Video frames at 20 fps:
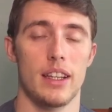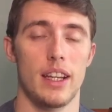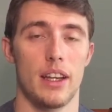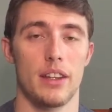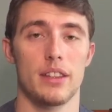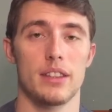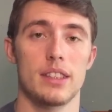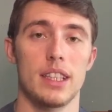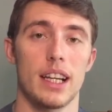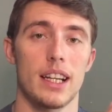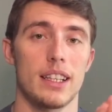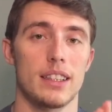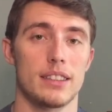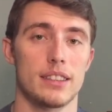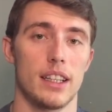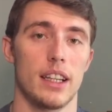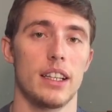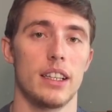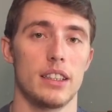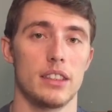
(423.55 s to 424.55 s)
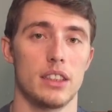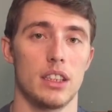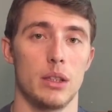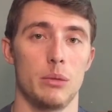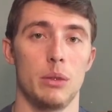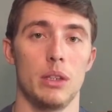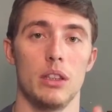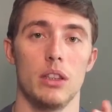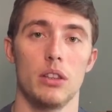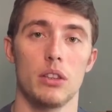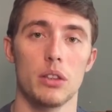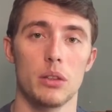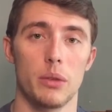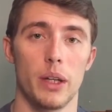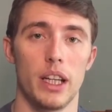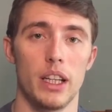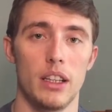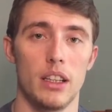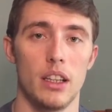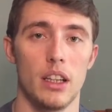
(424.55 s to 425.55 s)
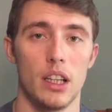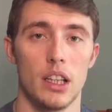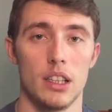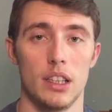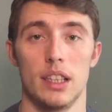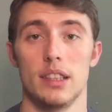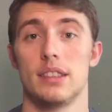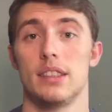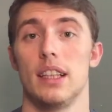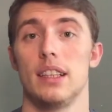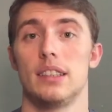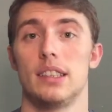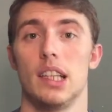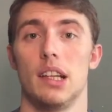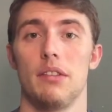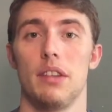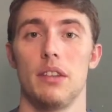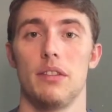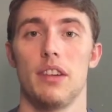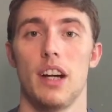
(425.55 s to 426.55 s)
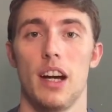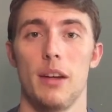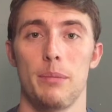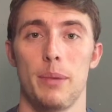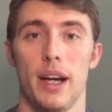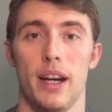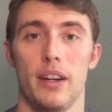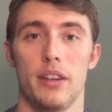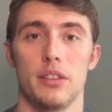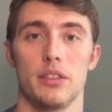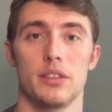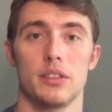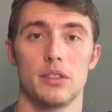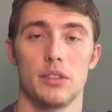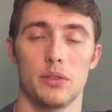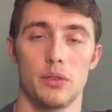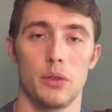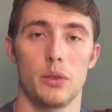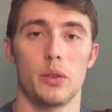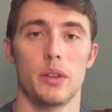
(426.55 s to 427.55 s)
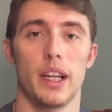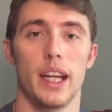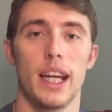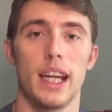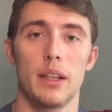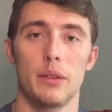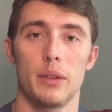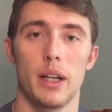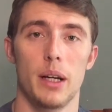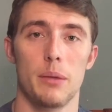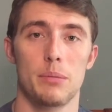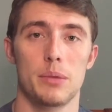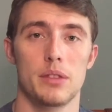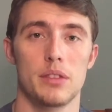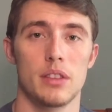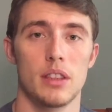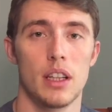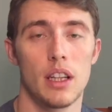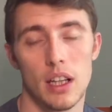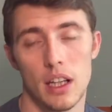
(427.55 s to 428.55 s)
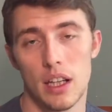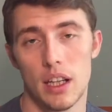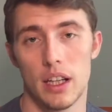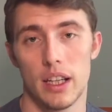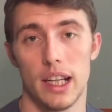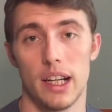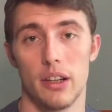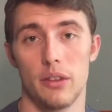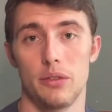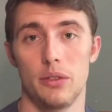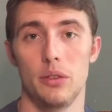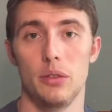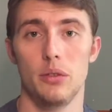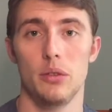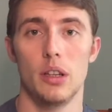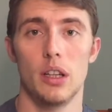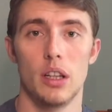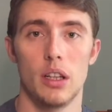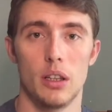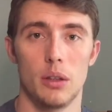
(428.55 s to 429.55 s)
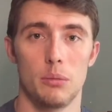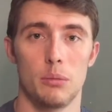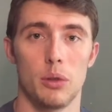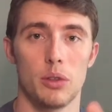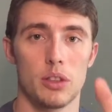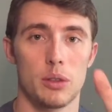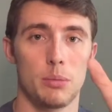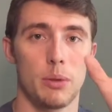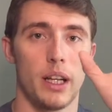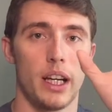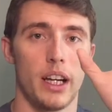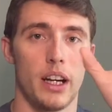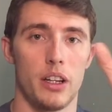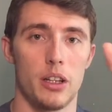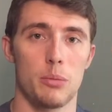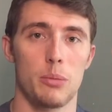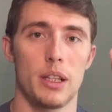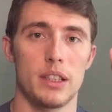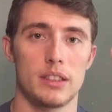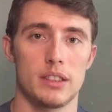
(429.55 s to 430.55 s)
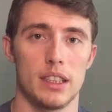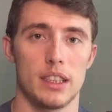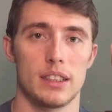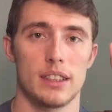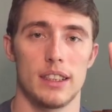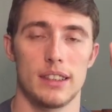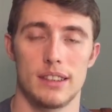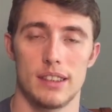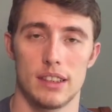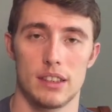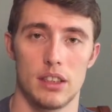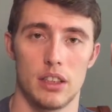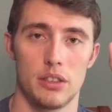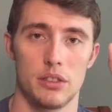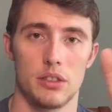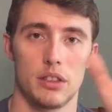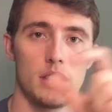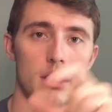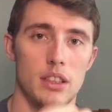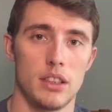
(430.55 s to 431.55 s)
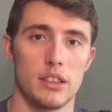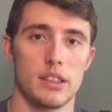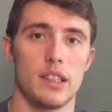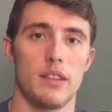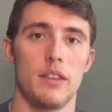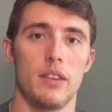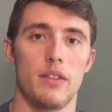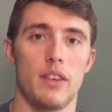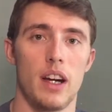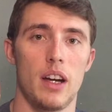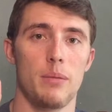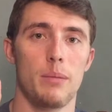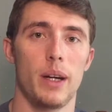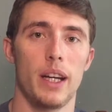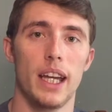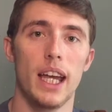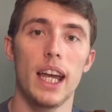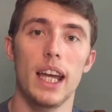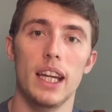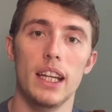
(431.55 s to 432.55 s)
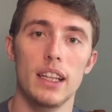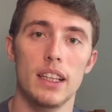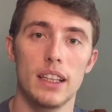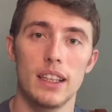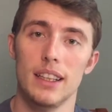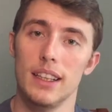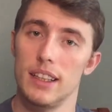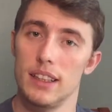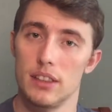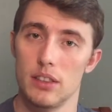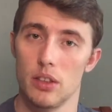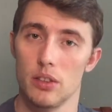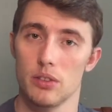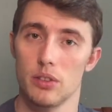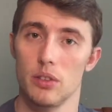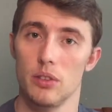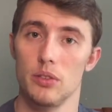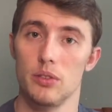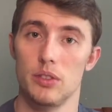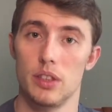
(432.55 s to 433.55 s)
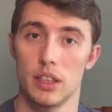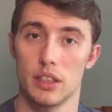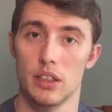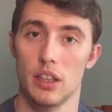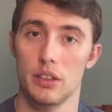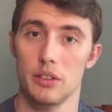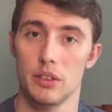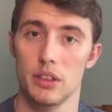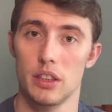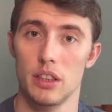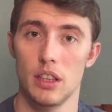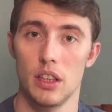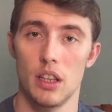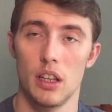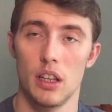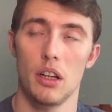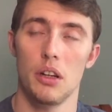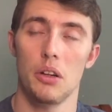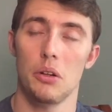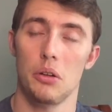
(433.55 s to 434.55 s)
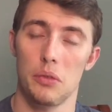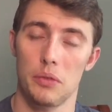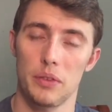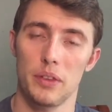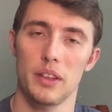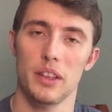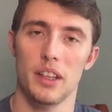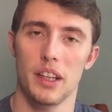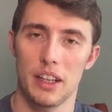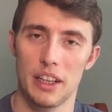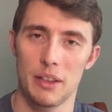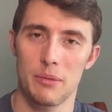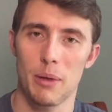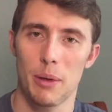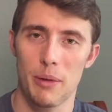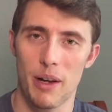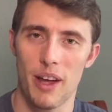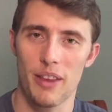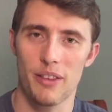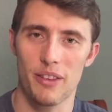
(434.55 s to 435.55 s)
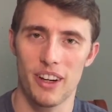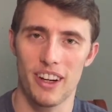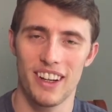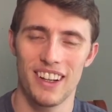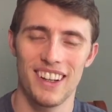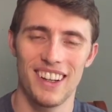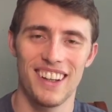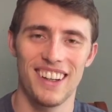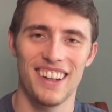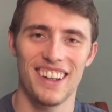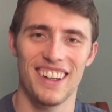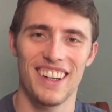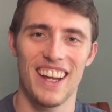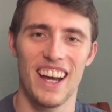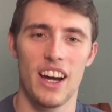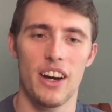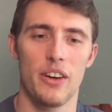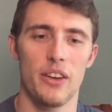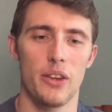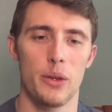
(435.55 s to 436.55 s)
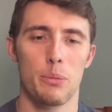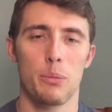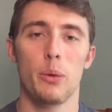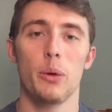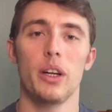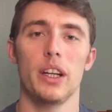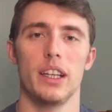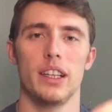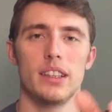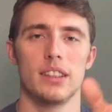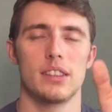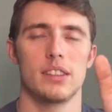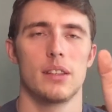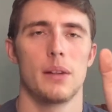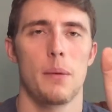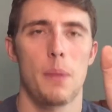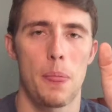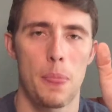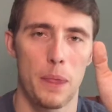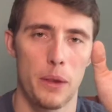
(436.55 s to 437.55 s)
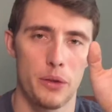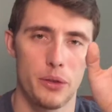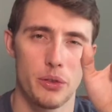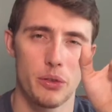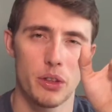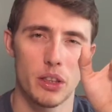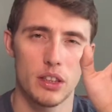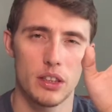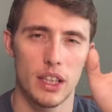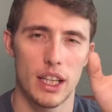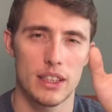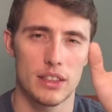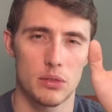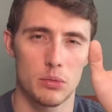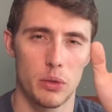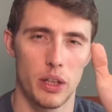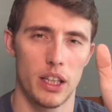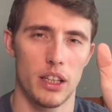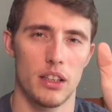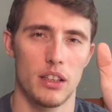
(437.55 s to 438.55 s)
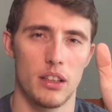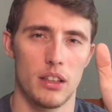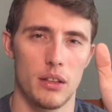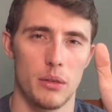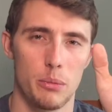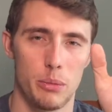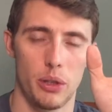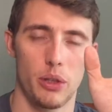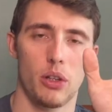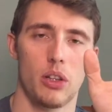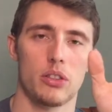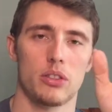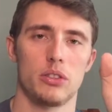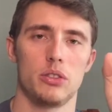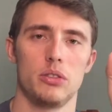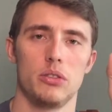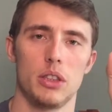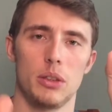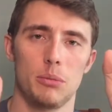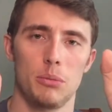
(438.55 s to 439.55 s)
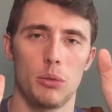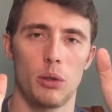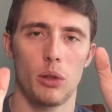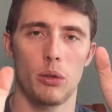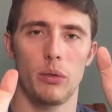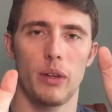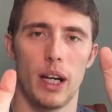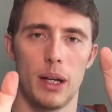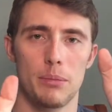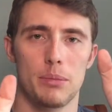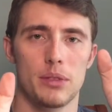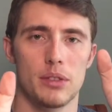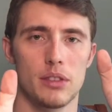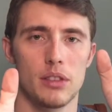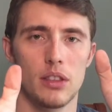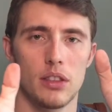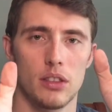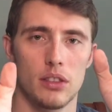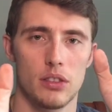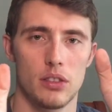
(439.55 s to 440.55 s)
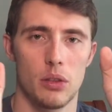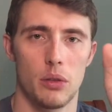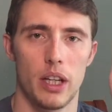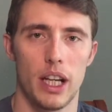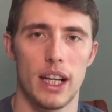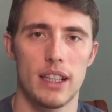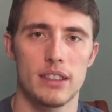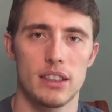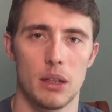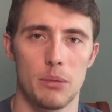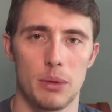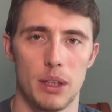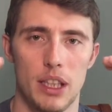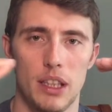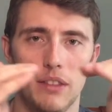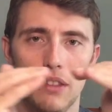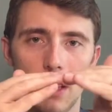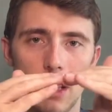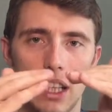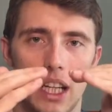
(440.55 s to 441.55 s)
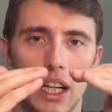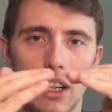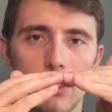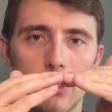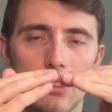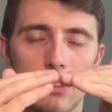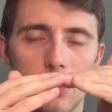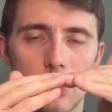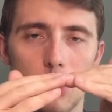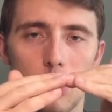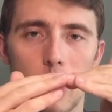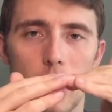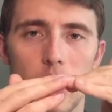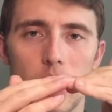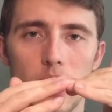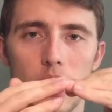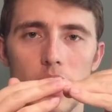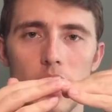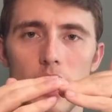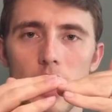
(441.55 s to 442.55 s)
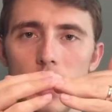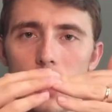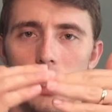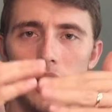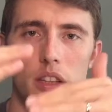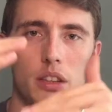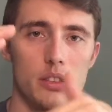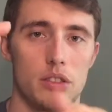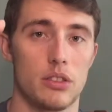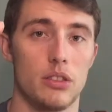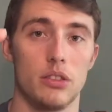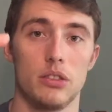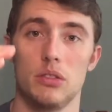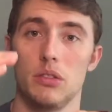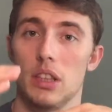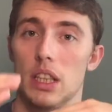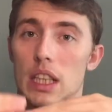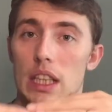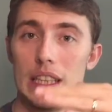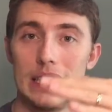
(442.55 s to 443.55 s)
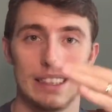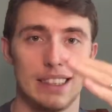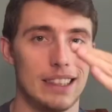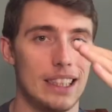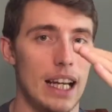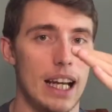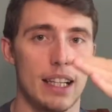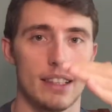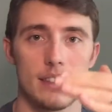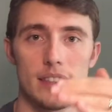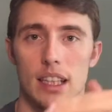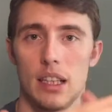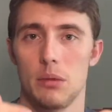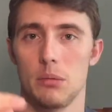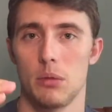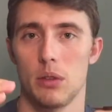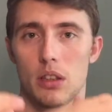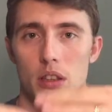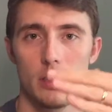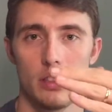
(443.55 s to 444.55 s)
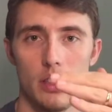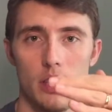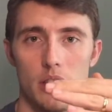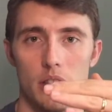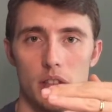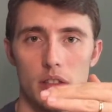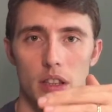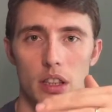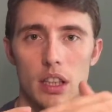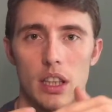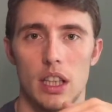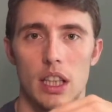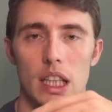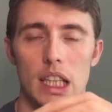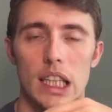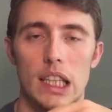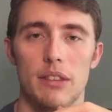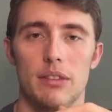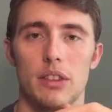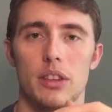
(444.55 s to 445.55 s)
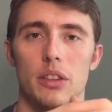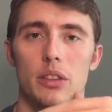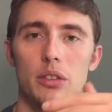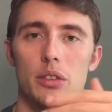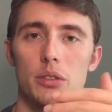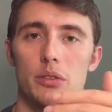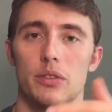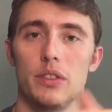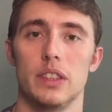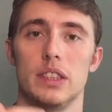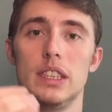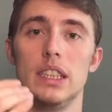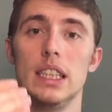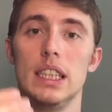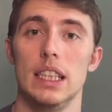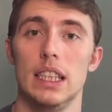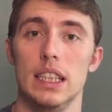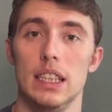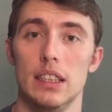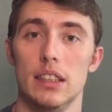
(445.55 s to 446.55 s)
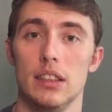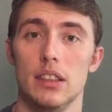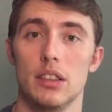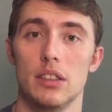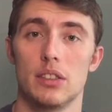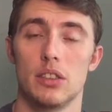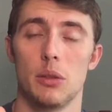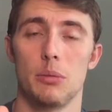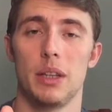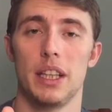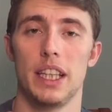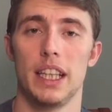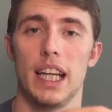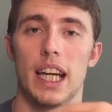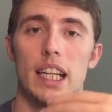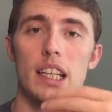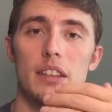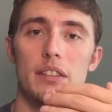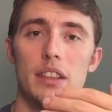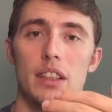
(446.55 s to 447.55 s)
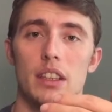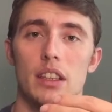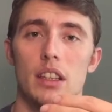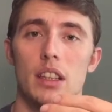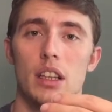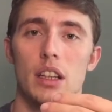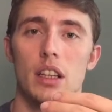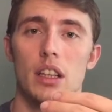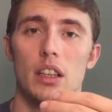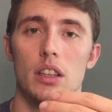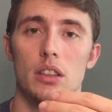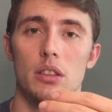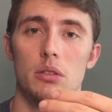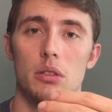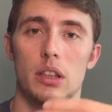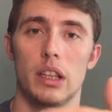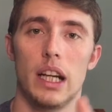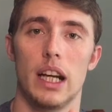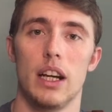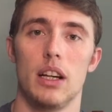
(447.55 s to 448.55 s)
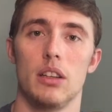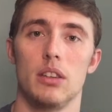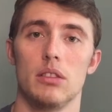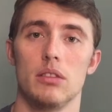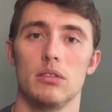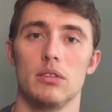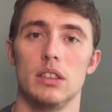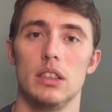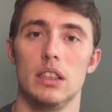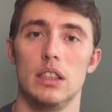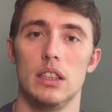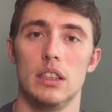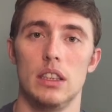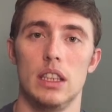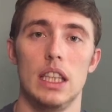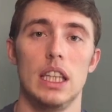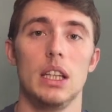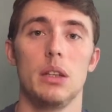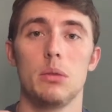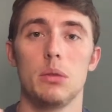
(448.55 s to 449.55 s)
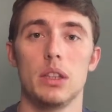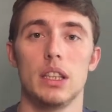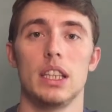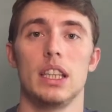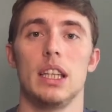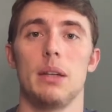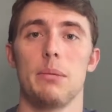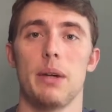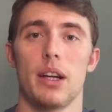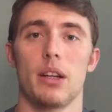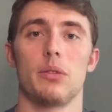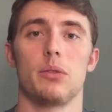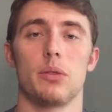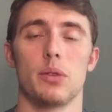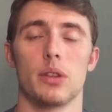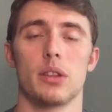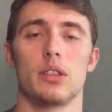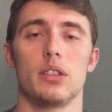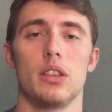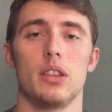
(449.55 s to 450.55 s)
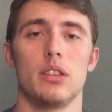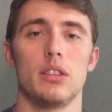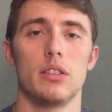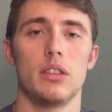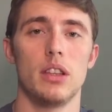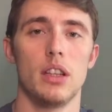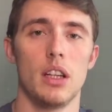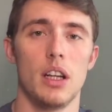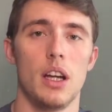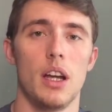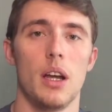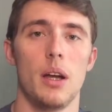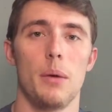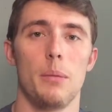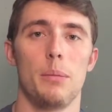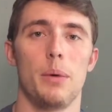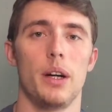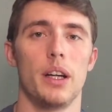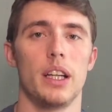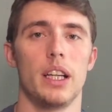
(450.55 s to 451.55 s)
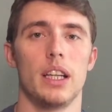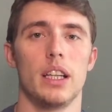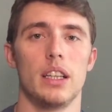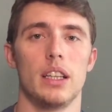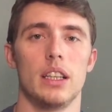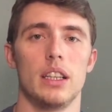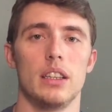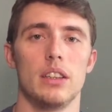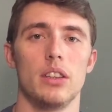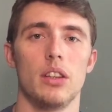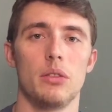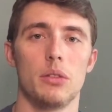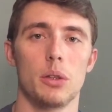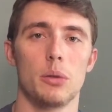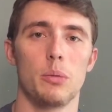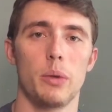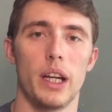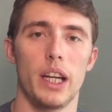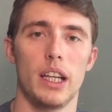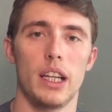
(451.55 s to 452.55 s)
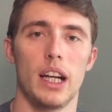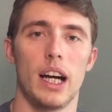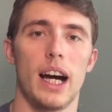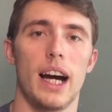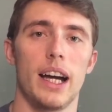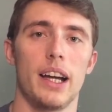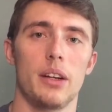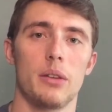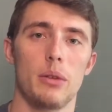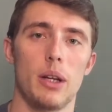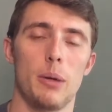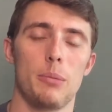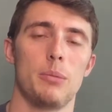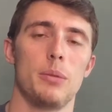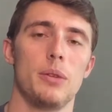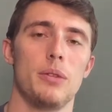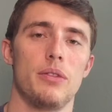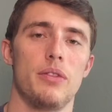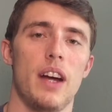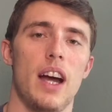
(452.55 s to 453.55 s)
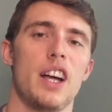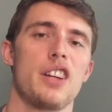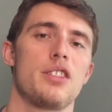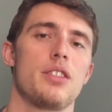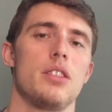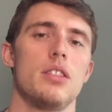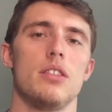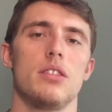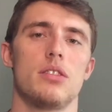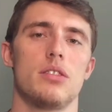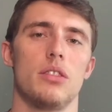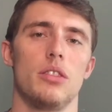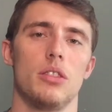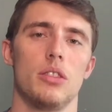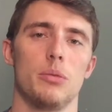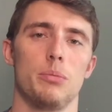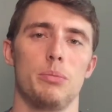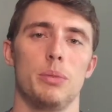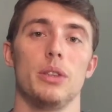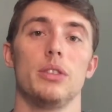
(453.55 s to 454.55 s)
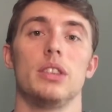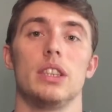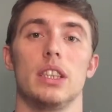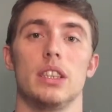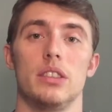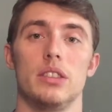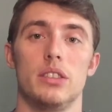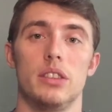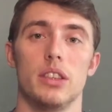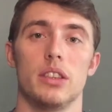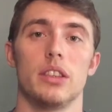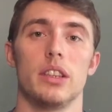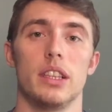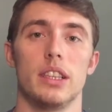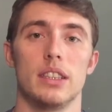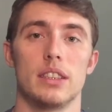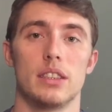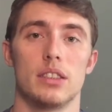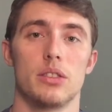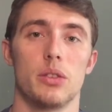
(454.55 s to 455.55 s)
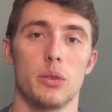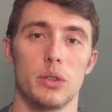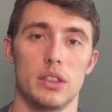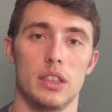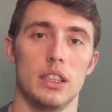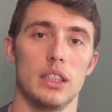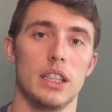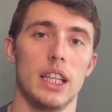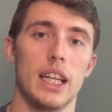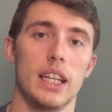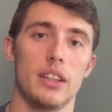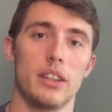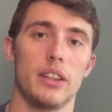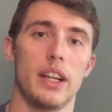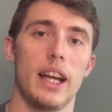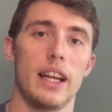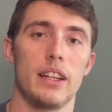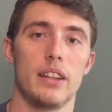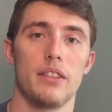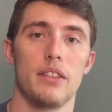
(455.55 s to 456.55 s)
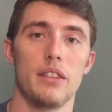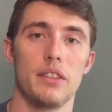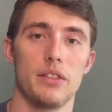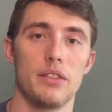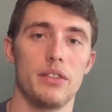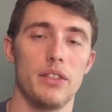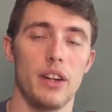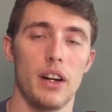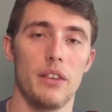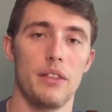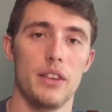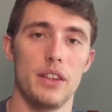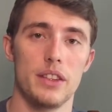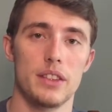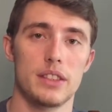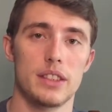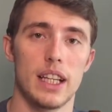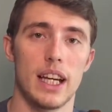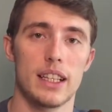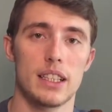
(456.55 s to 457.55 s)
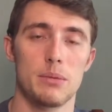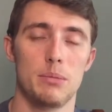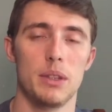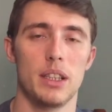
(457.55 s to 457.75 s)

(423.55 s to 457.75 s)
Now the second set is gonna be lower weight, let's say 75 pounds for 8 reps. Now if you multiply 100 by 6, that's 600, 75 by 8 is also 600. Hopefully I did my math right. Now the point is, you're doing less weight, but you're also doing more reps. So it ends up evening it out to where you're still doing the exact same workload, even though you're fatigued. So by the end of it, you are now equaling the amount of workload, but in a lower weight, higher rep fashion. So you're building endurance toward the later end of the sets.